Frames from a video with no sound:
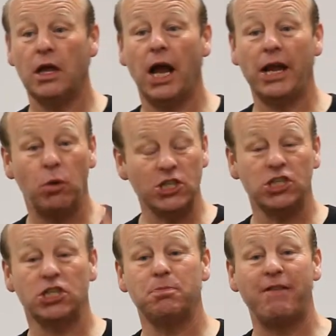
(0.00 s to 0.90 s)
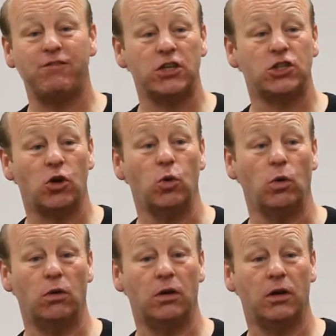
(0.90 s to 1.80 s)
And it wasn't just my first call,
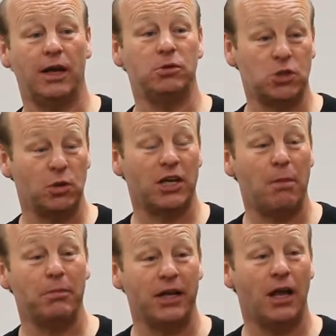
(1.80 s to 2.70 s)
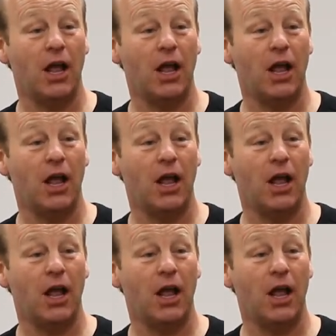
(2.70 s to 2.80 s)
it was to a company